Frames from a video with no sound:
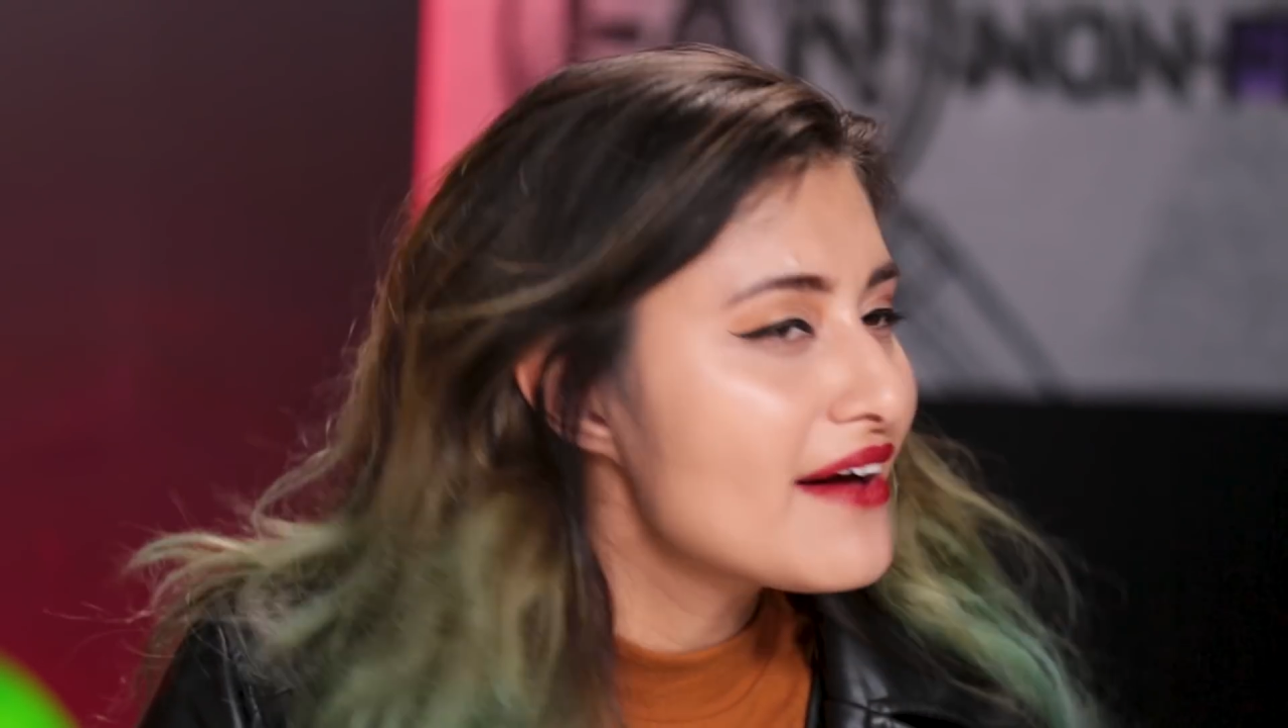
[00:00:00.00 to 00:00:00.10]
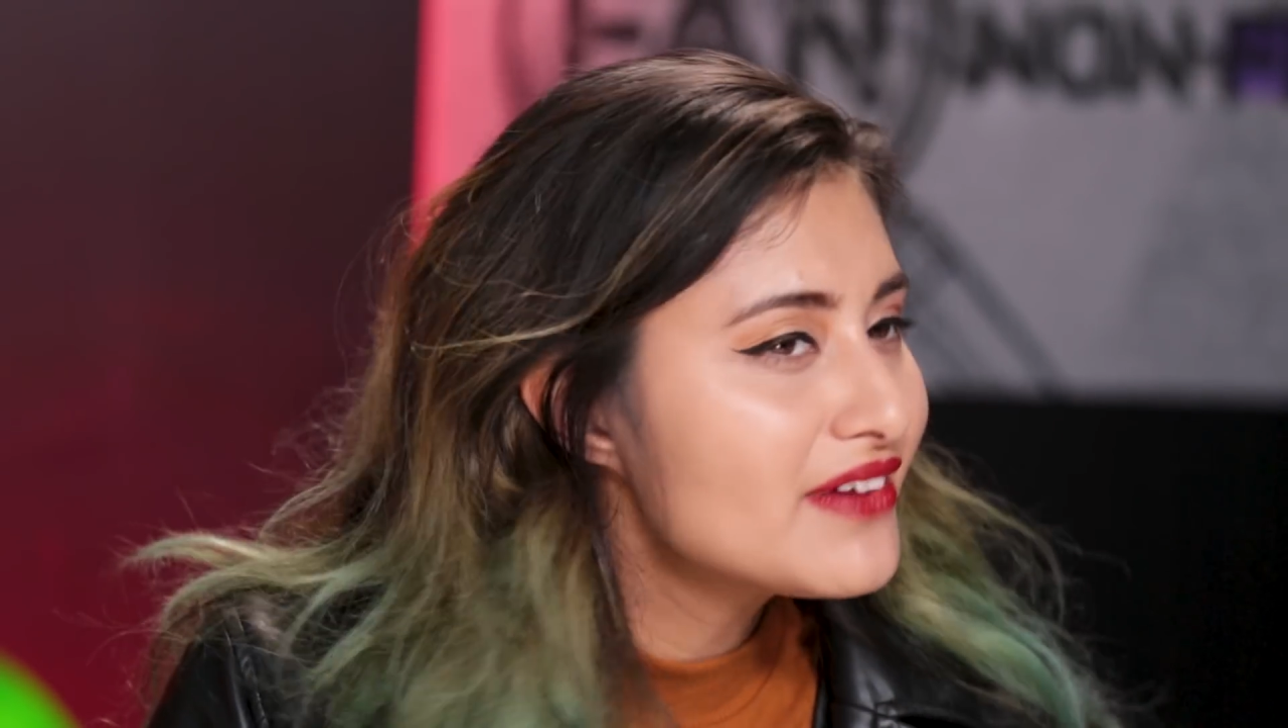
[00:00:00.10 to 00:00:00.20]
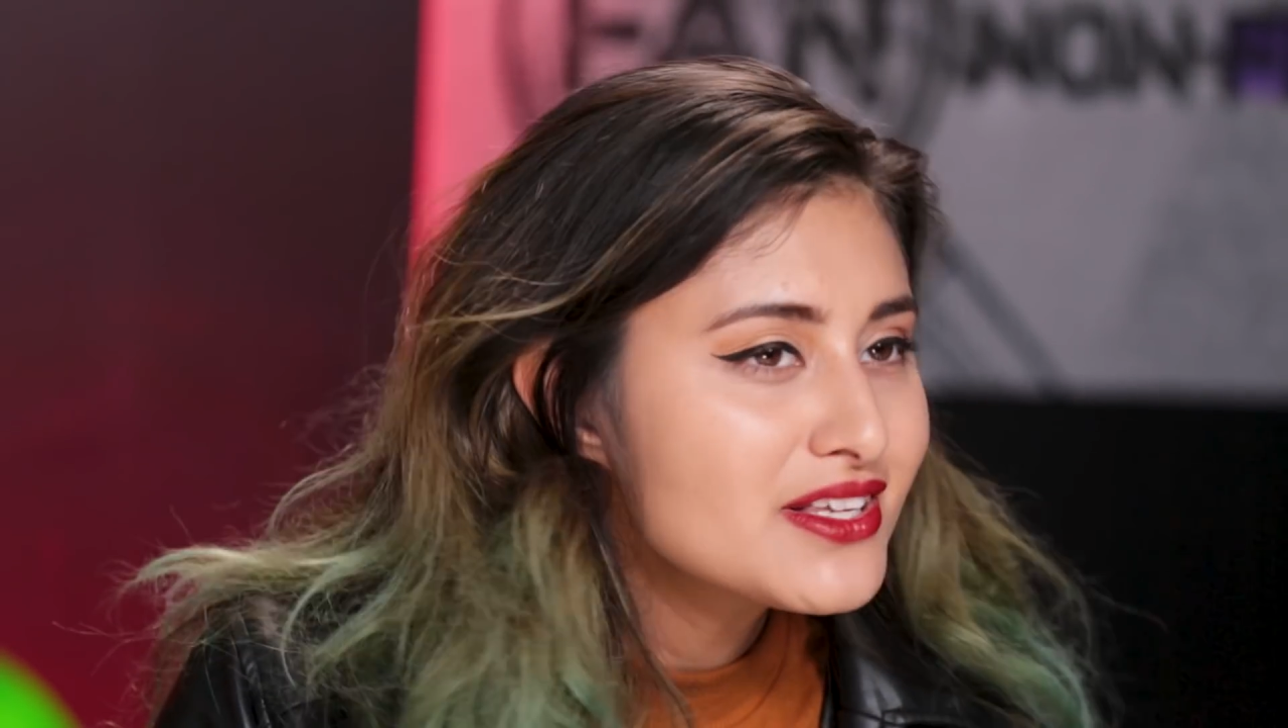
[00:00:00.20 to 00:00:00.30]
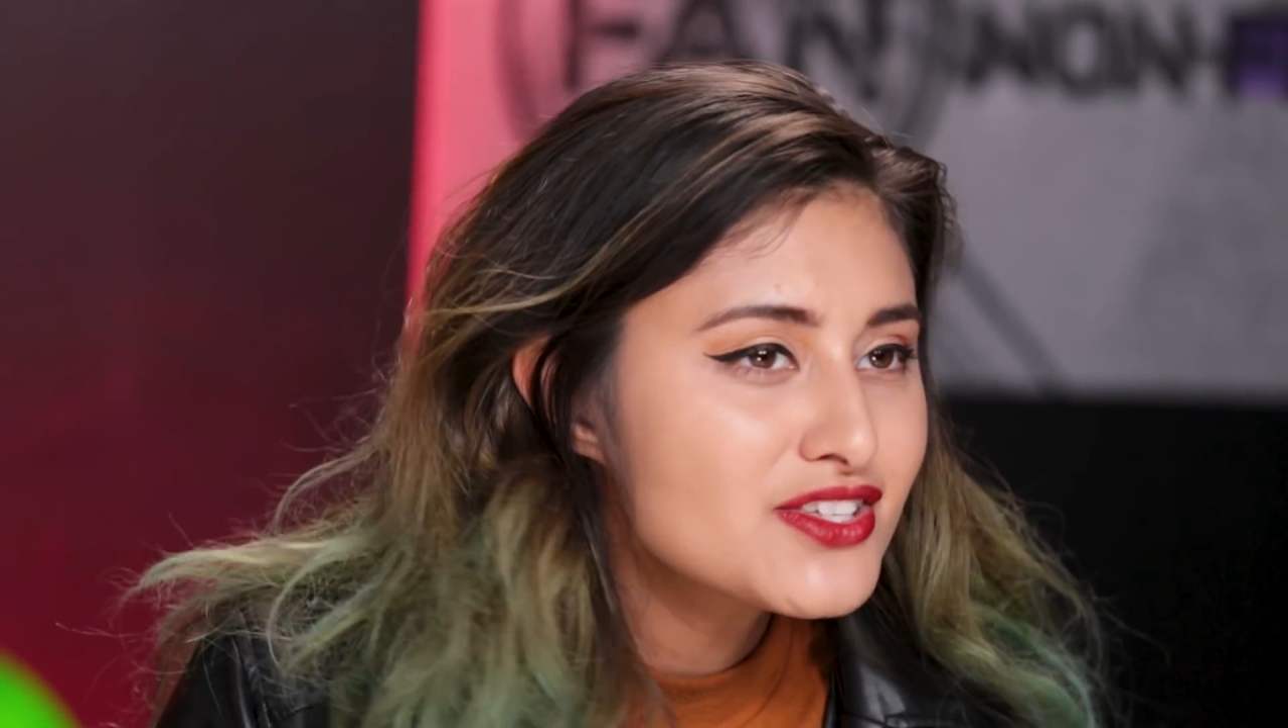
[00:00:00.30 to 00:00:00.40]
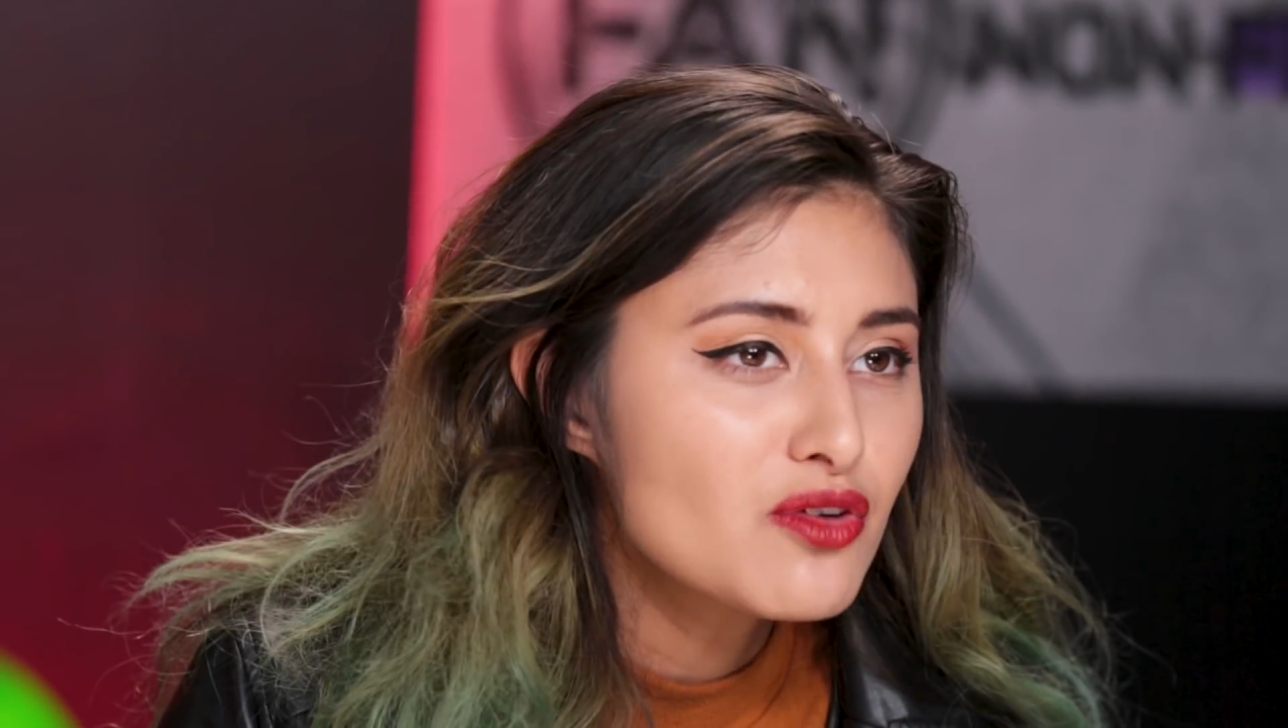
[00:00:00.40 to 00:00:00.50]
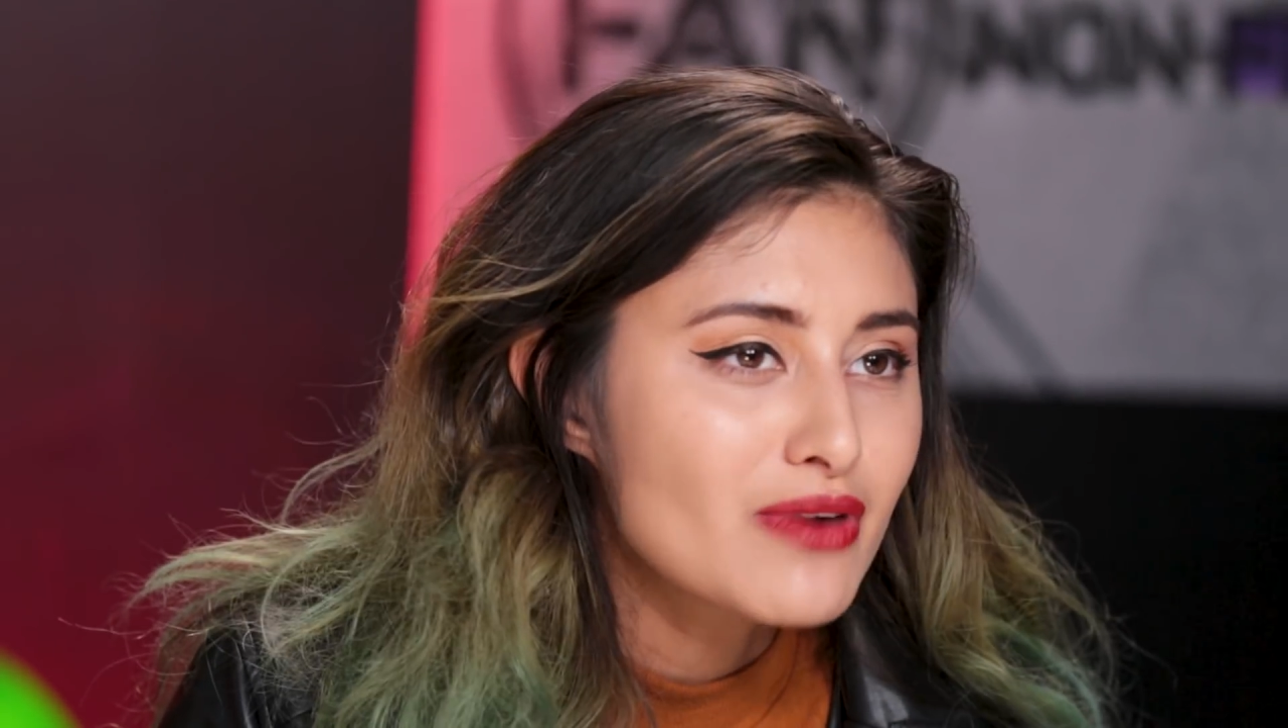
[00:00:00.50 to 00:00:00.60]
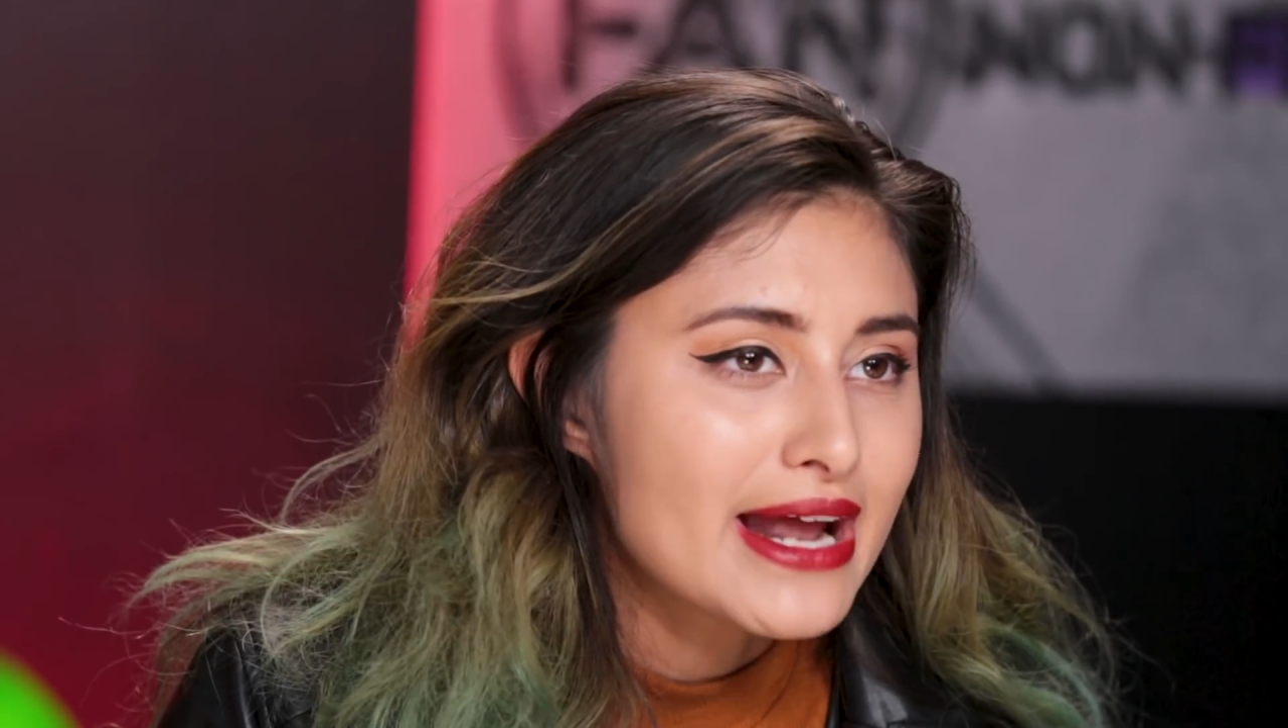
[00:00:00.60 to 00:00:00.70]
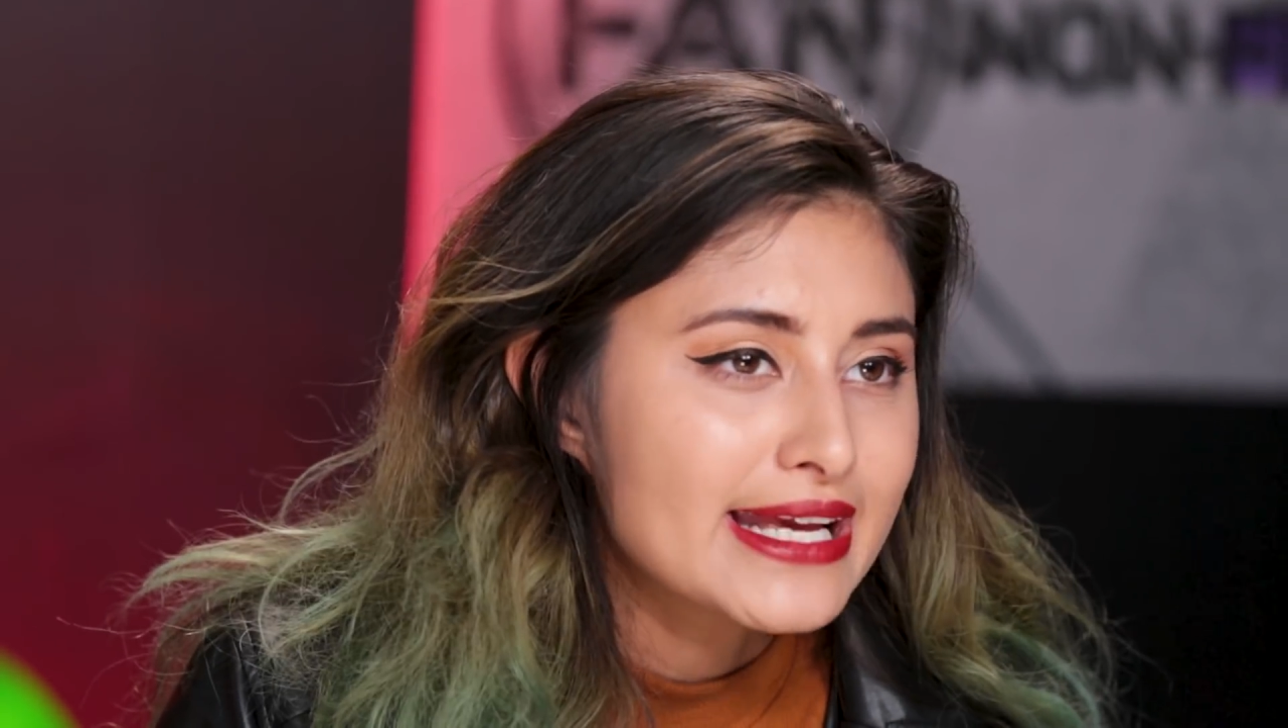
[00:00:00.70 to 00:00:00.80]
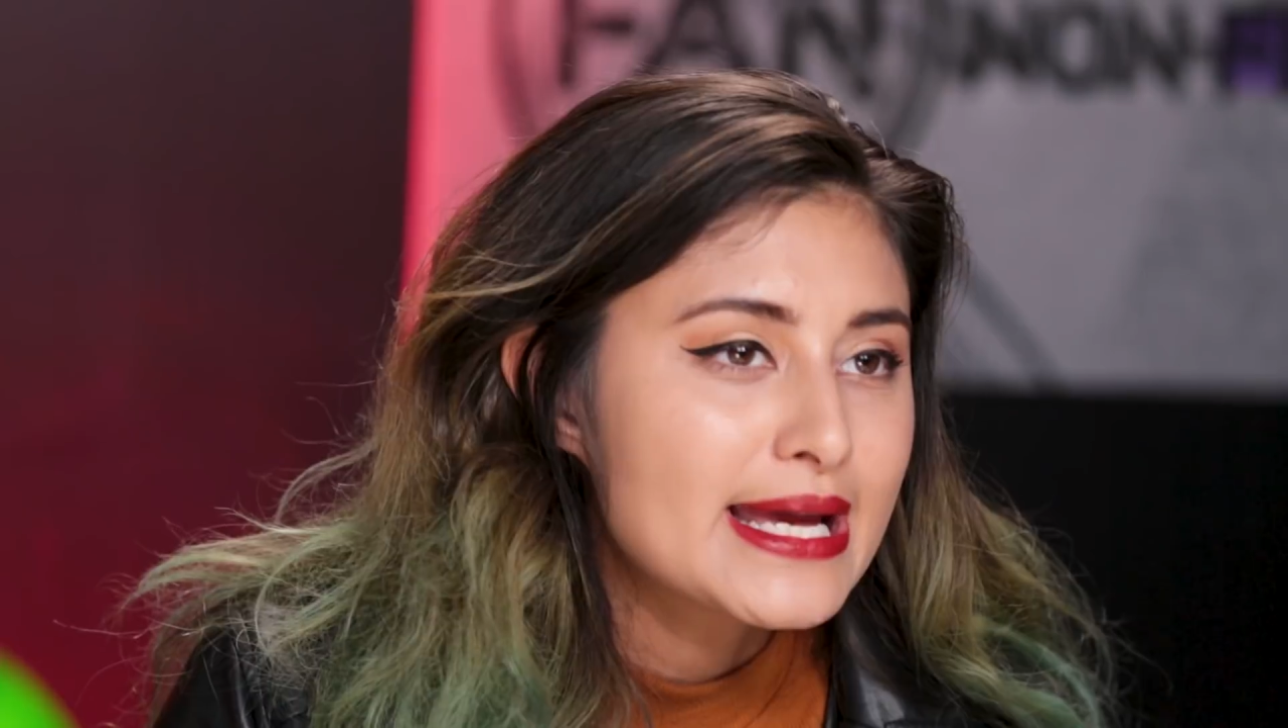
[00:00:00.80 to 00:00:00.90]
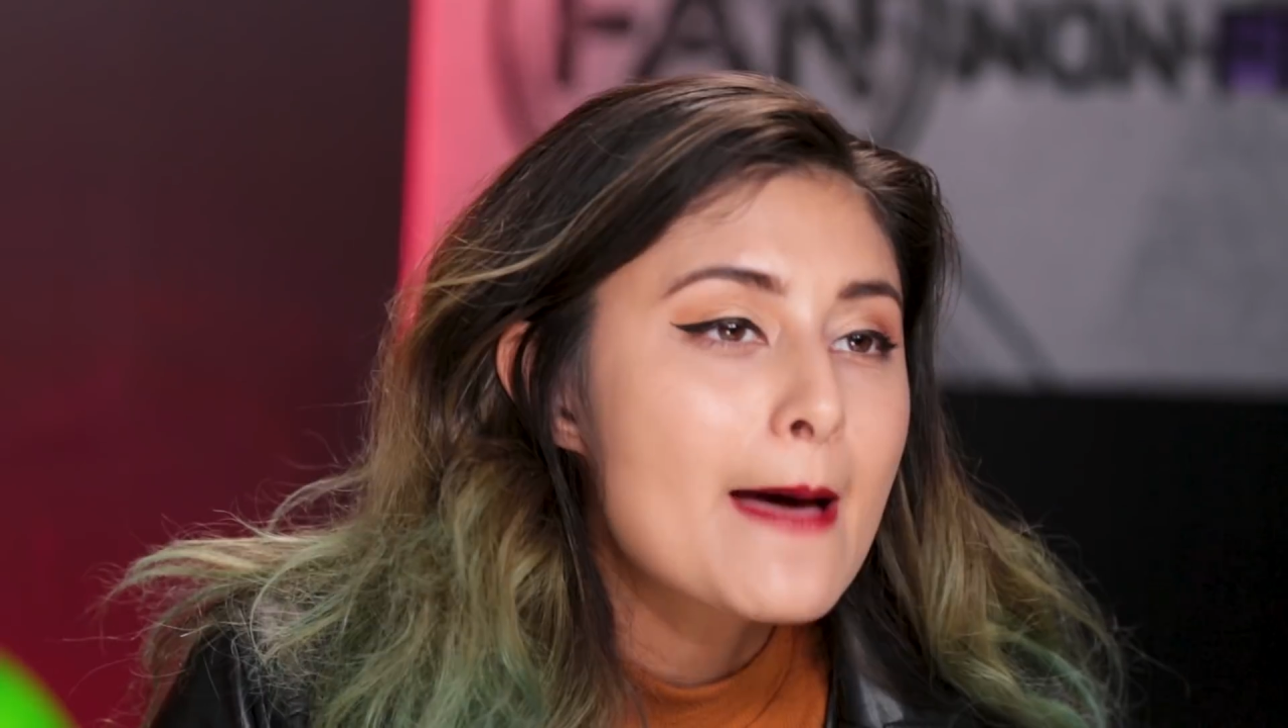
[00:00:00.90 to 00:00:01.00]
evidence
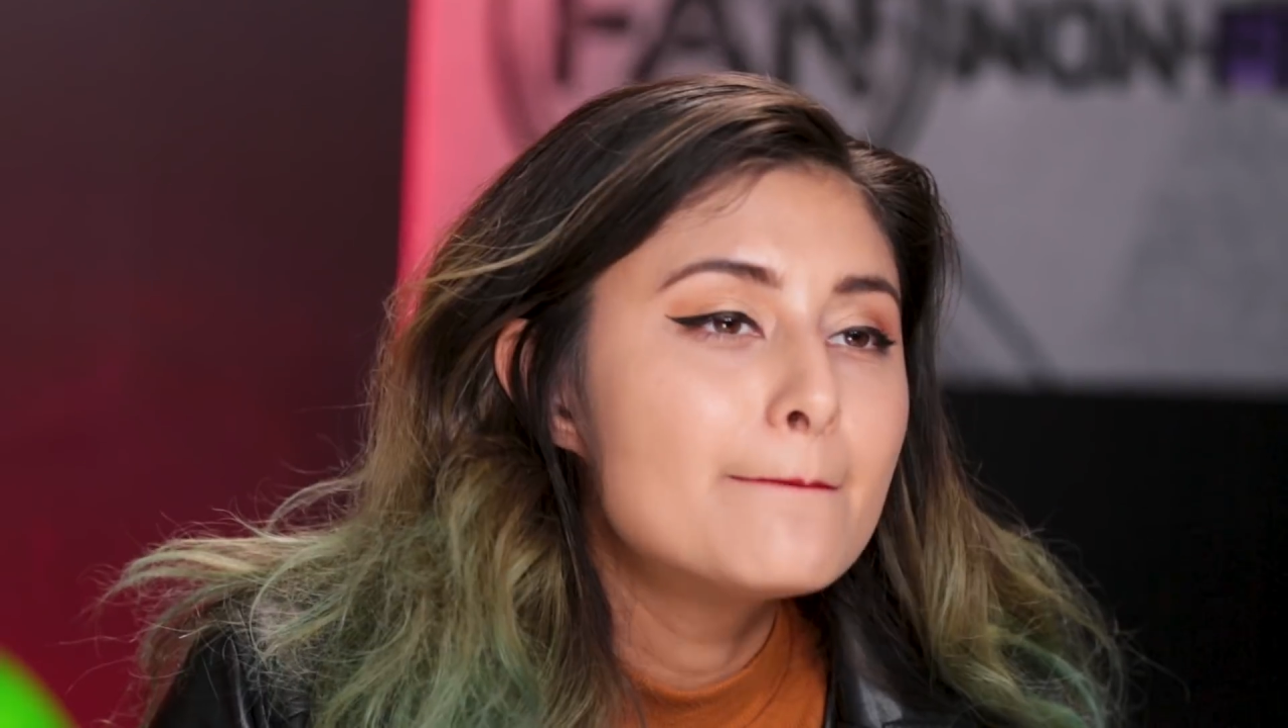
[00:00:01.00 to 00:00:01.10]
already,